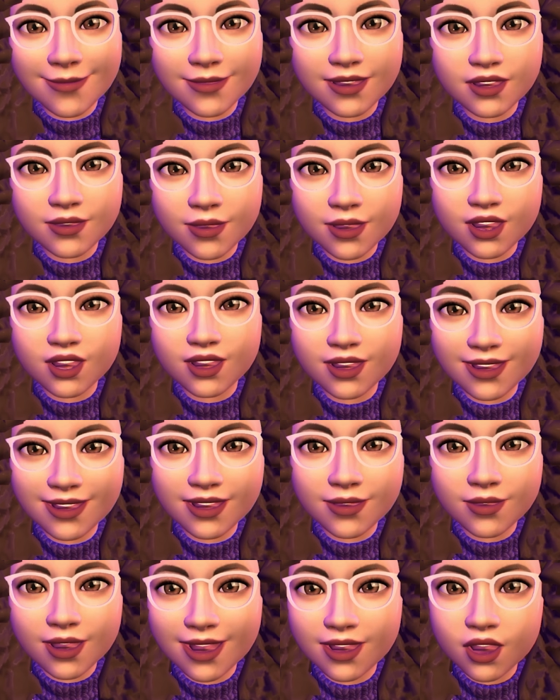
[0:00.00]

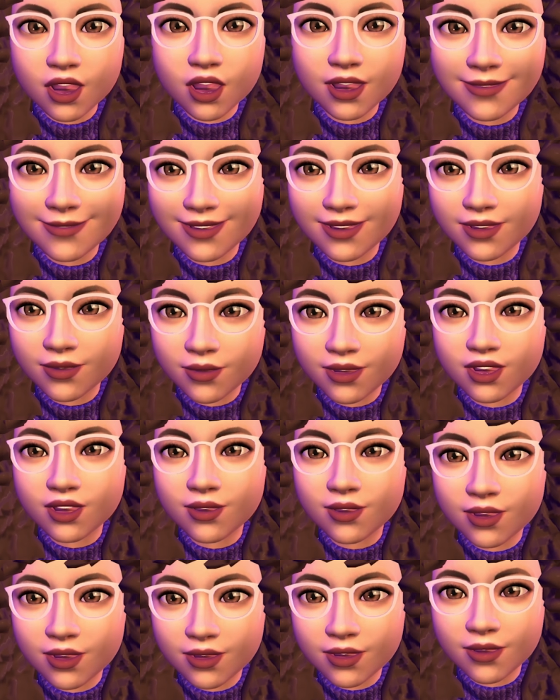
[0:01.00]
Especially like on the Switch
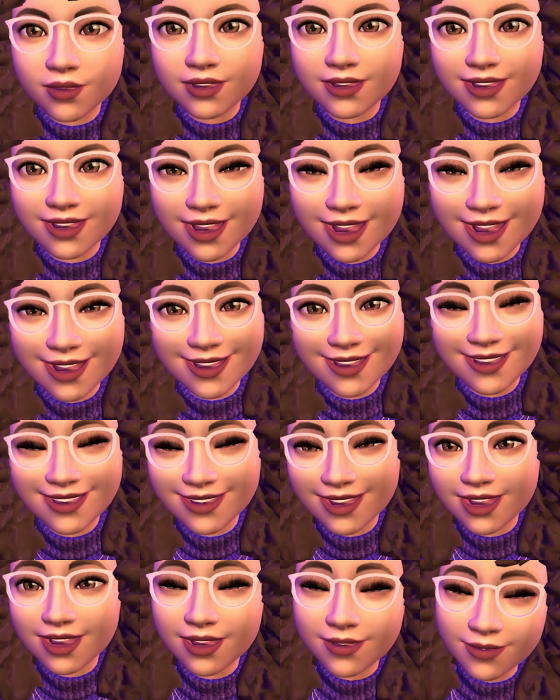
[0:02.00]
when you're holding it, I get
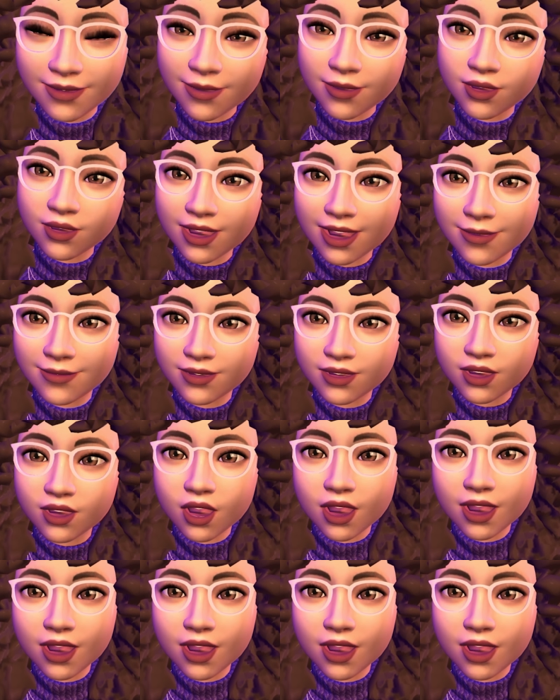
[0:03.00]
thumb cramps a